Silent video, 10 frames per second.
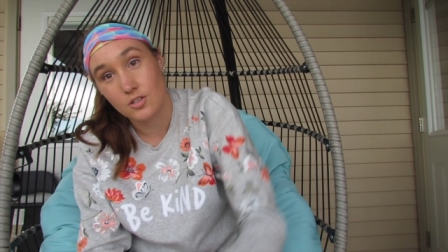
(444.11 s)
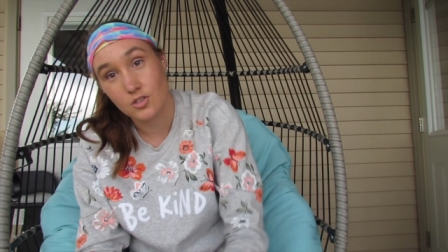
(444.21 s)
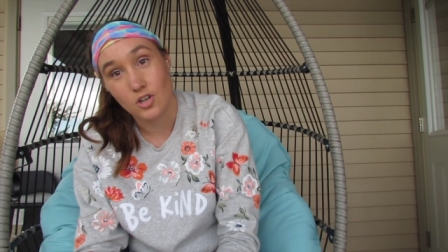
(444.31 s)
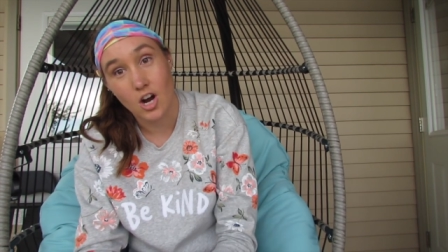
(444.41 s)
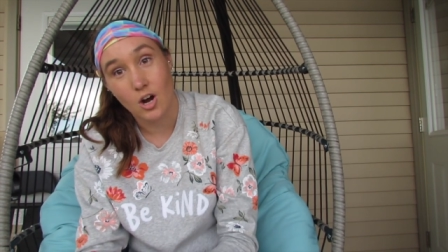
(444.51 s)

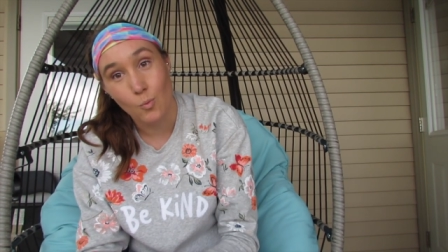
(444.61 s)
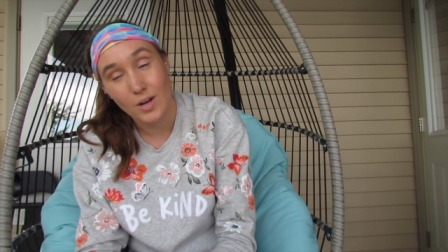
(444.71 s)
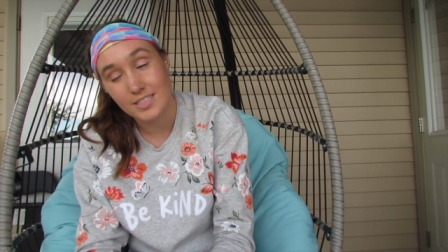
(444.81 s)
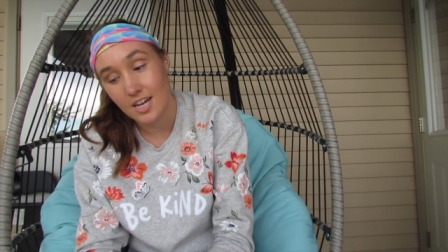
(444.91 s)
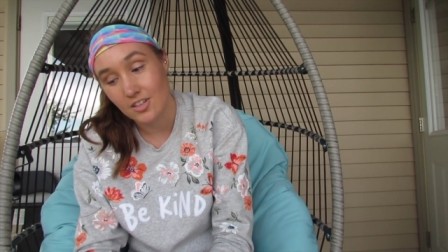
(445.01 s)
Those are all
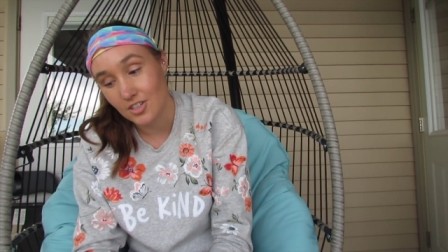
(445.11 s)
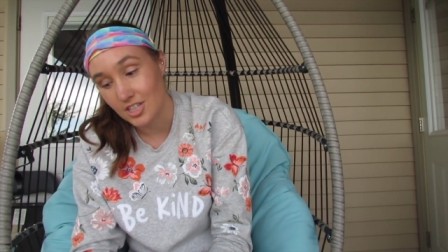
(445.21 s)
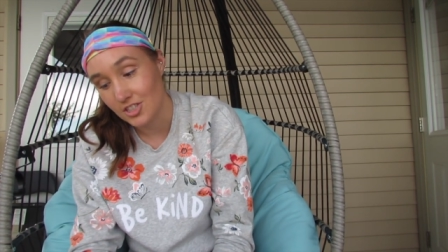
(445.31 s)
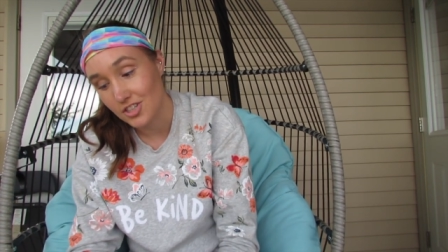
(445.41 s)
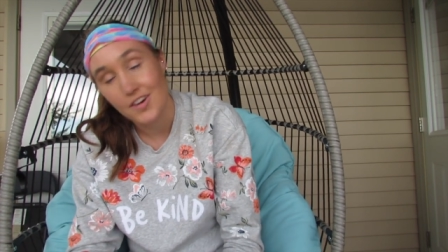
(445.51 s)
$1
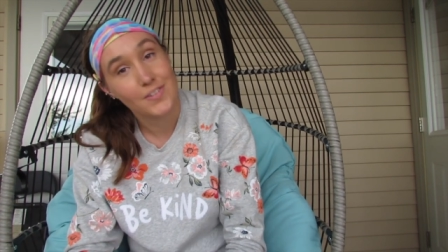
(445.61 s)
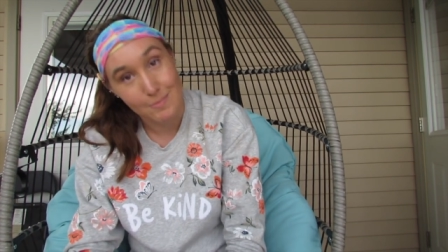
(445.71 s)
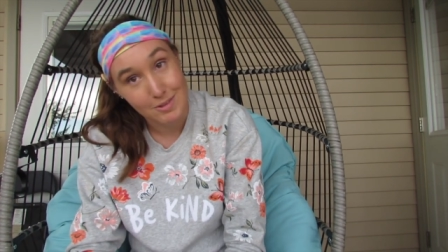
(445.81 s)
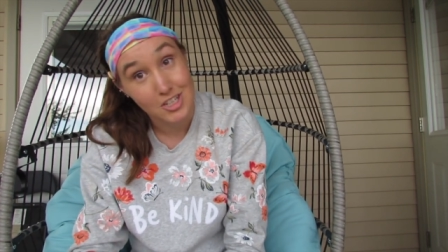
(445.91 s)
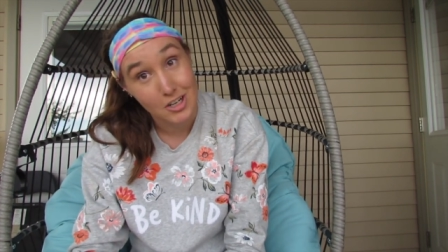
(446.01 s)
each
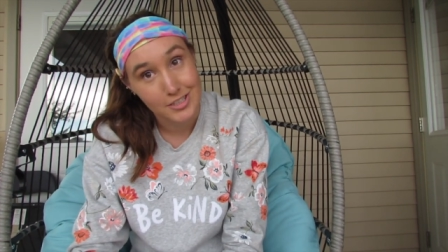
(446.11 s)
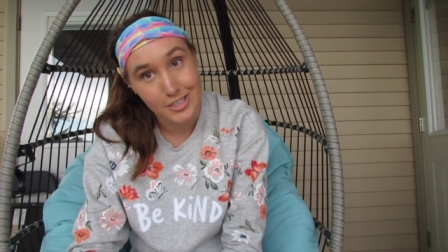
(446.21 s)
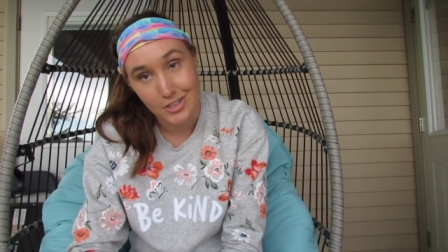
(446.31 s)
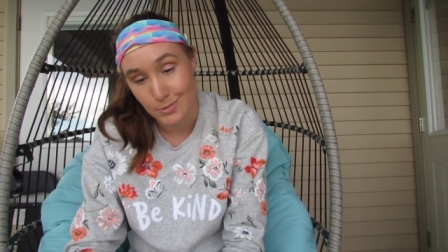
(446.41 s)
from the Target dollar